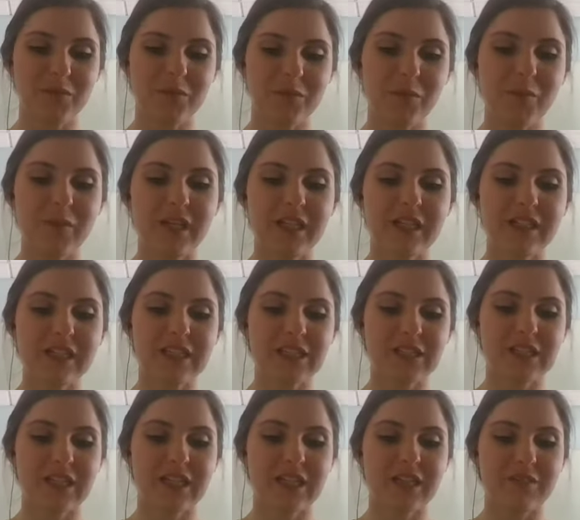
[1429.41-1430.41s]
We're mainly
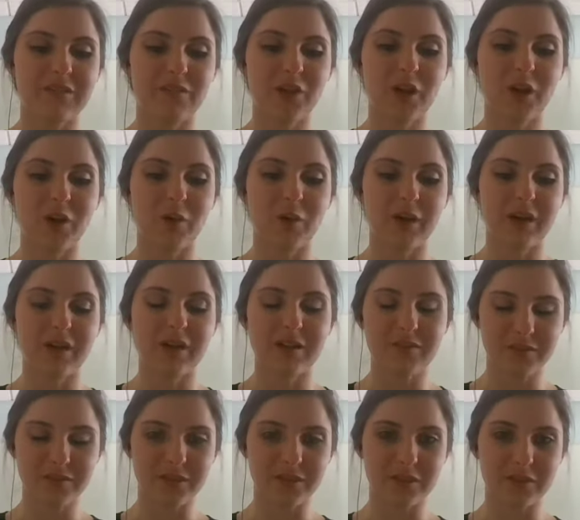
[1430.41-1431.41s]
just kind of going off
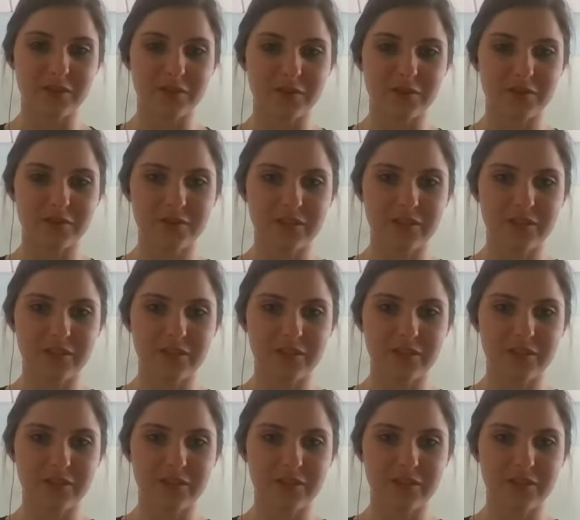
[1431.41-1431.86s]
of